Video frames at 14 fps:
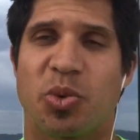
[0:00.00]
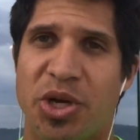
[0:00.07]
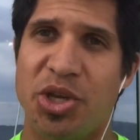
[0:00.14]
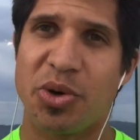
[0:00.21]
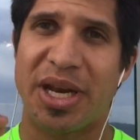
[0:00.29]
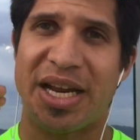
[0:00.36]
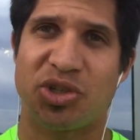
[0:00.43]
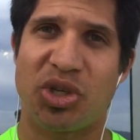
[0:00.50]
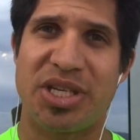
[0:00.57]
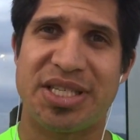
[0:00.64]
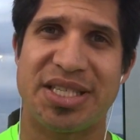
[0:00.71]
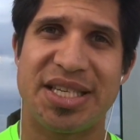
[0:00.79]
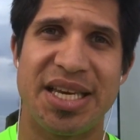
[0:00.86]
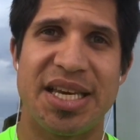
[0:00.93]
you can actually
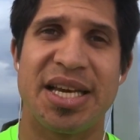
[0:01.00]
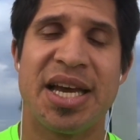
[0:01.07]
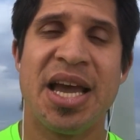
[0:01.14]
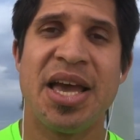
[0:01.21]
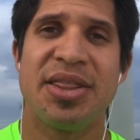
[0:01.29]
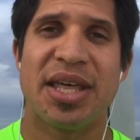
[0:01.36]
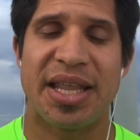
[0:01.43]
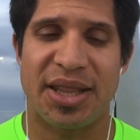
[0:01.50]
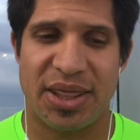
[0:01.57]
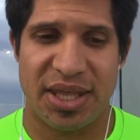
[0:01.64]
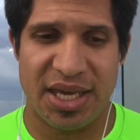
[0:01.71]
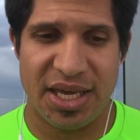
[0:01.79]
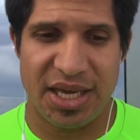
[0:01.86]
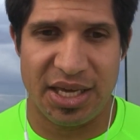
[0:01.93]
see that
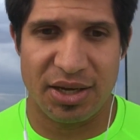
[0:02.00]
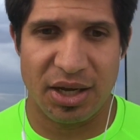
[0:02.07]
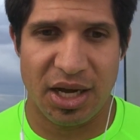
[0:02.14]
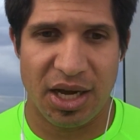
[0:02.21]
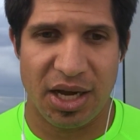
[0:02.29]
the